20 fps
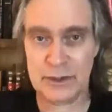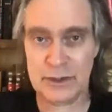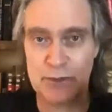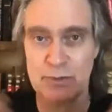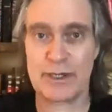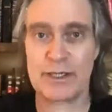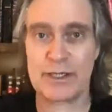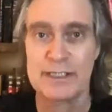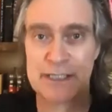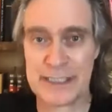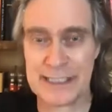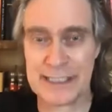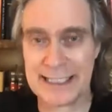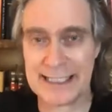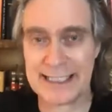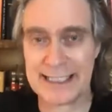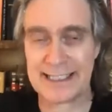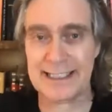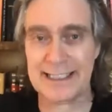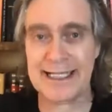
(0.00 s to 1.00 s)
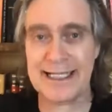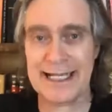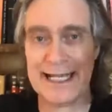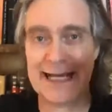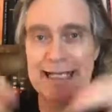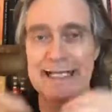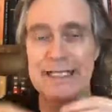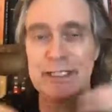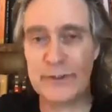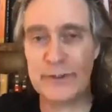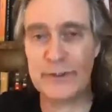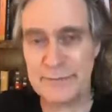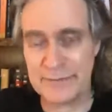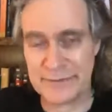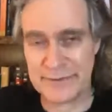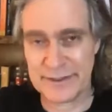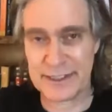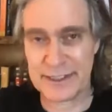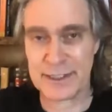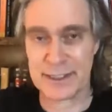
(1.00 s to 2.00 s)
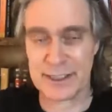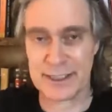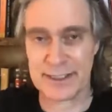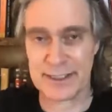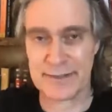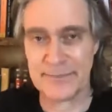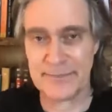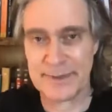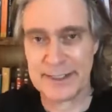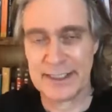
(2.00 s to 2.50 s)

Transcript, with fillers: to articulate a new vision